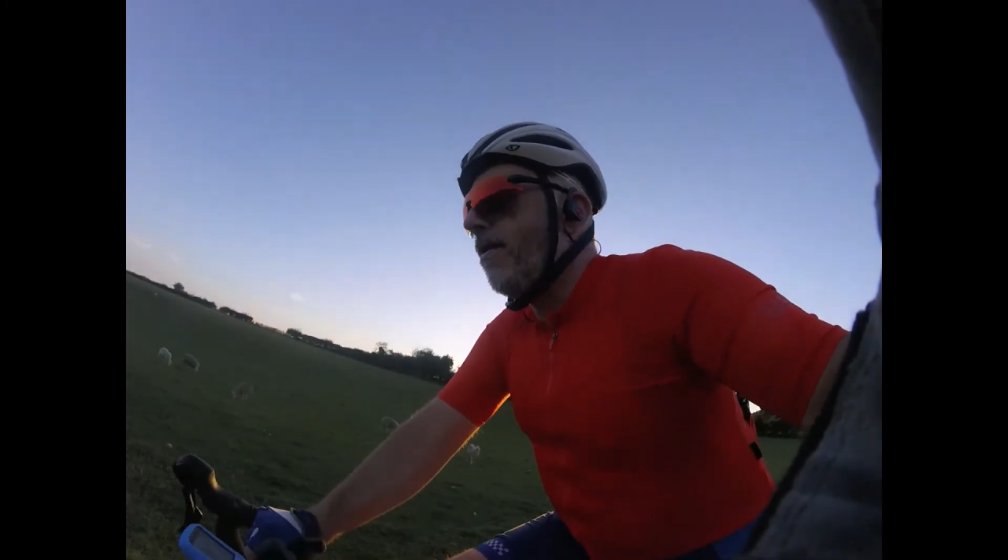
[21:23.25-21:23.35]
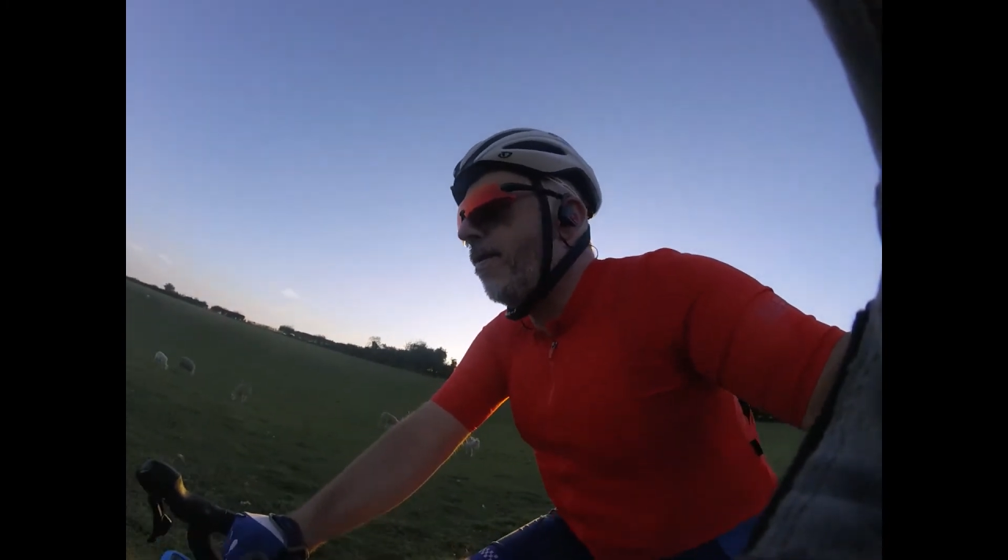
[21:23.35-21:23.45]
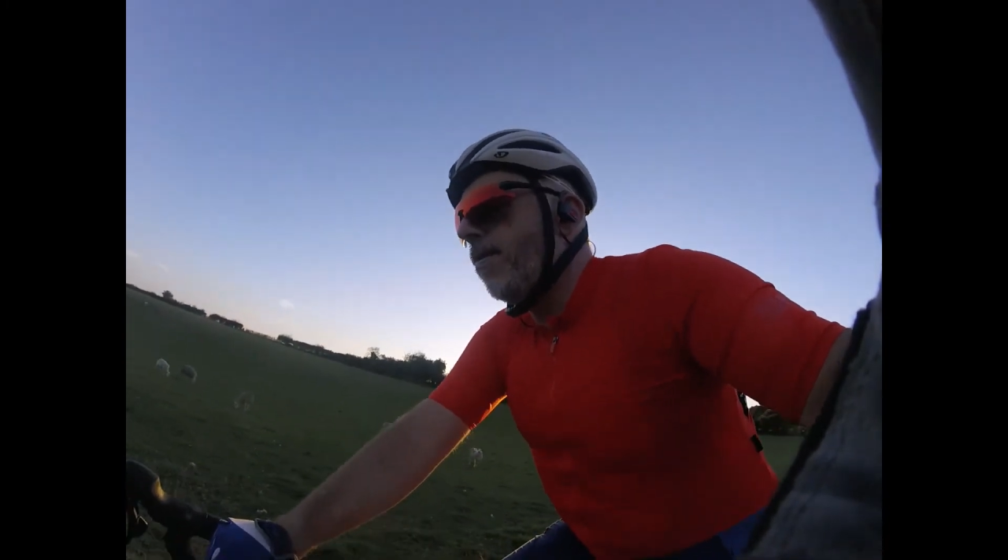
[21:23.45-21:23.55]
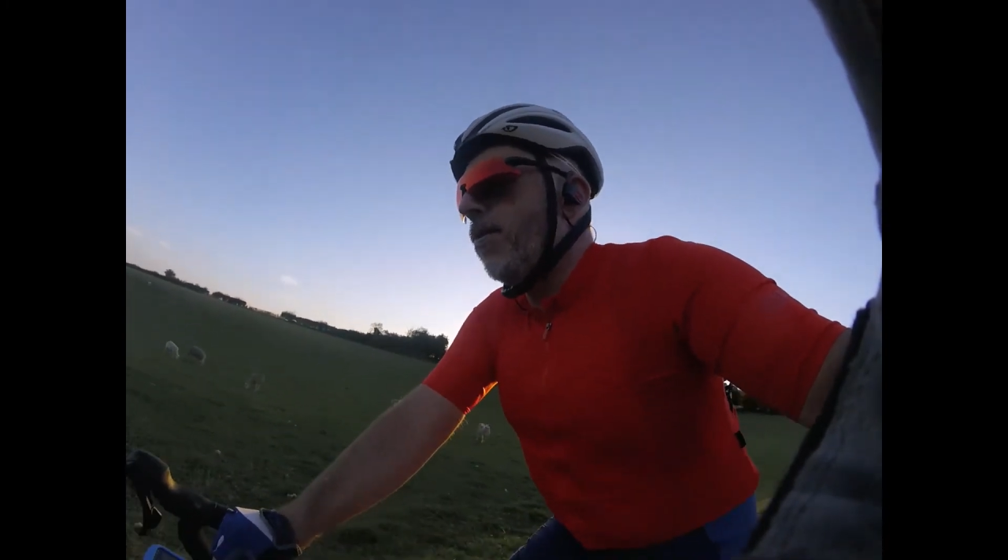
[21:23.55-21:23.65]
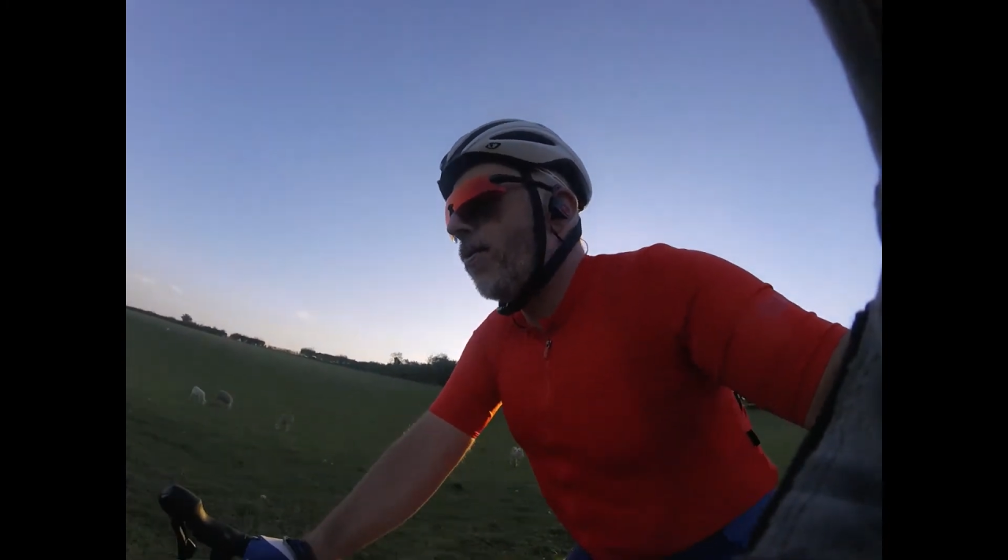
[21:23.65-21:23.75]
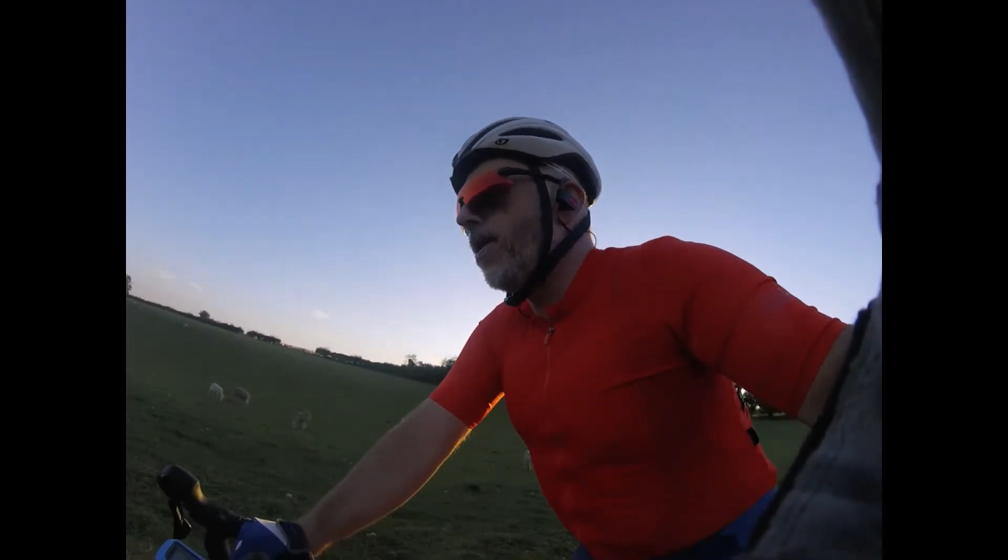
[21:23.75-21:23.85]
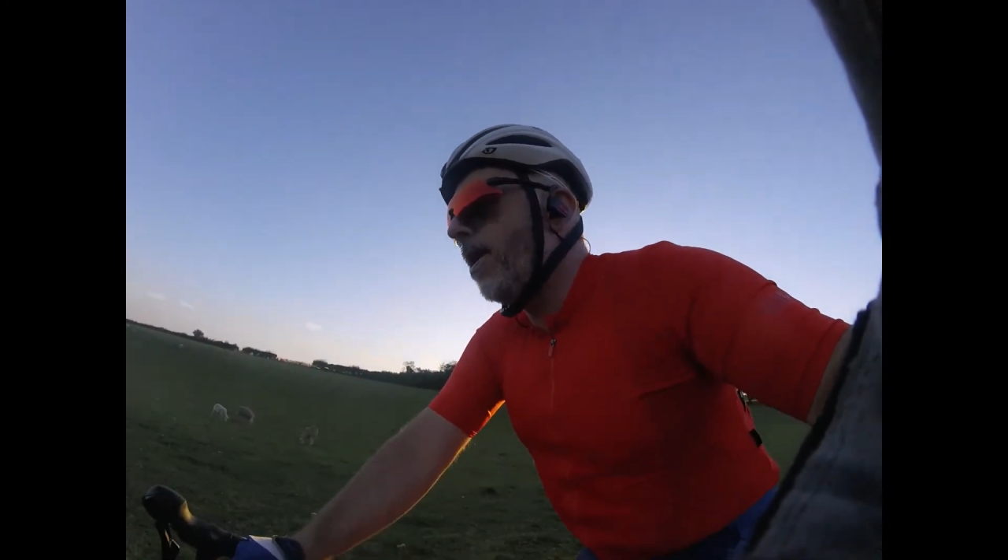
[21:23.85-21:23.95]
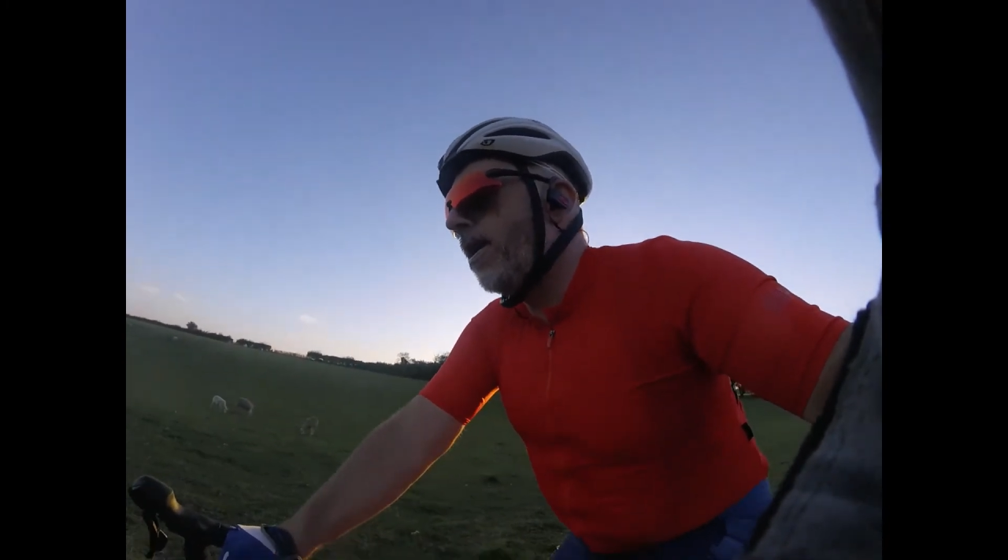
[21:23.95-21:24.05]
you're